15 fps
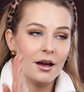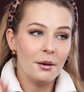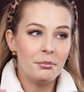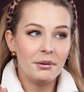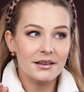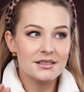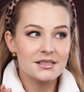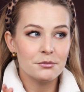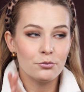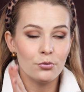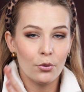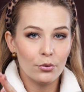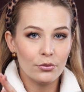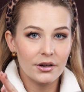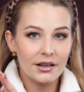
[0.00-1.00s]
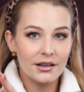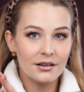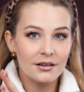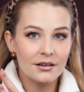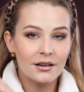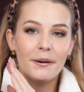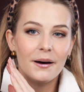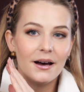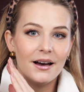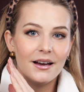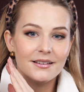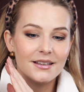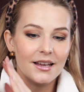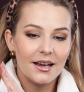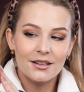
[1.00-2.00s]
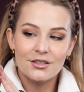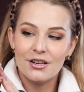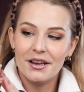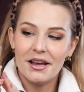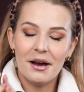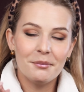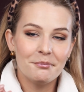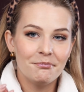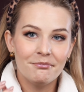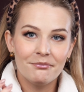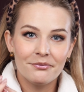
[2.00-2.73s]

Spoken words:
bit boring, but actually I'm